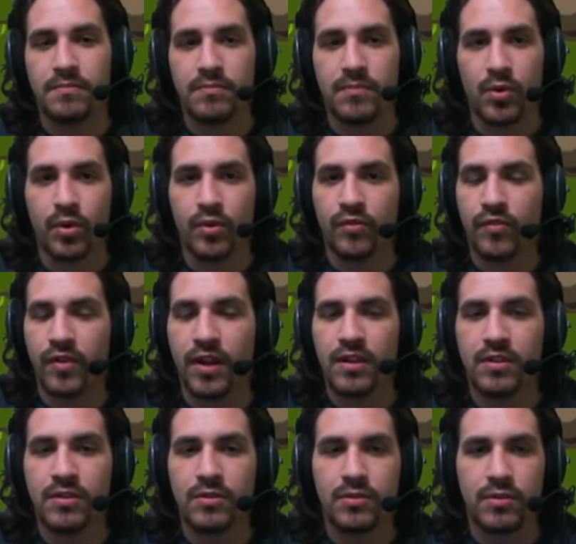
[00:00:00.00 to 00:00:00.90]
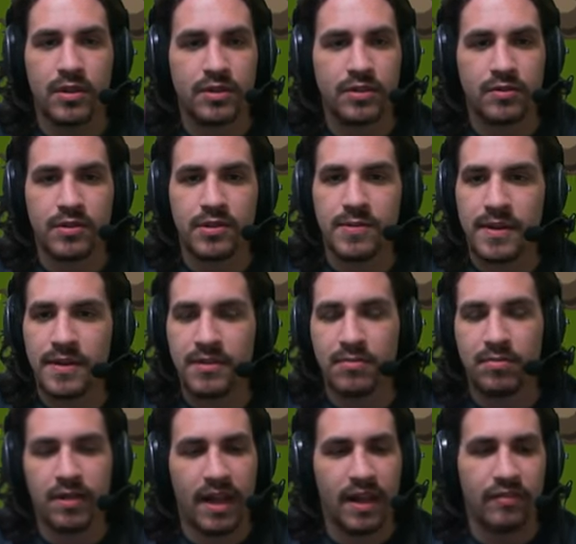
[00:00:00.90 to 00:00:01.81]
or follow on your
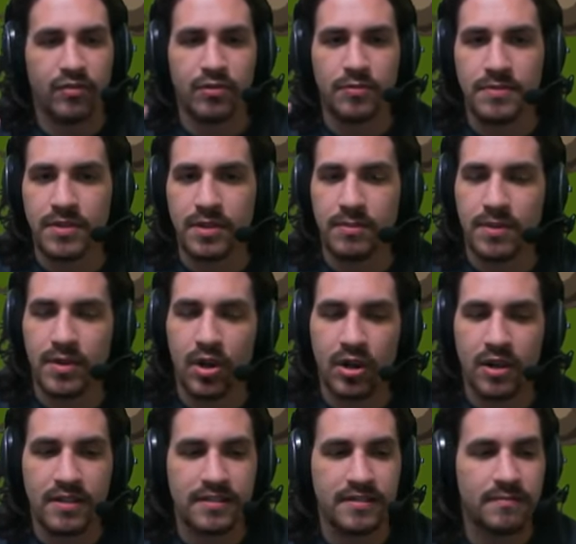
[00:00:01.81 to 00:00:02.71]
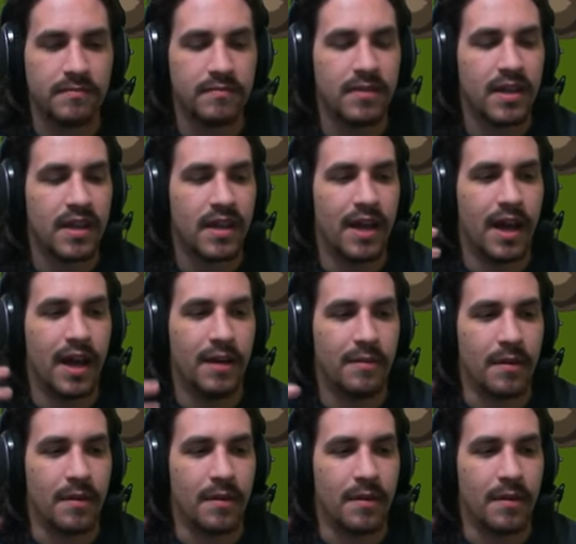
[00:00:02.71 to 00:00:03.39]
respective platforms, that'll be awesome. Um, I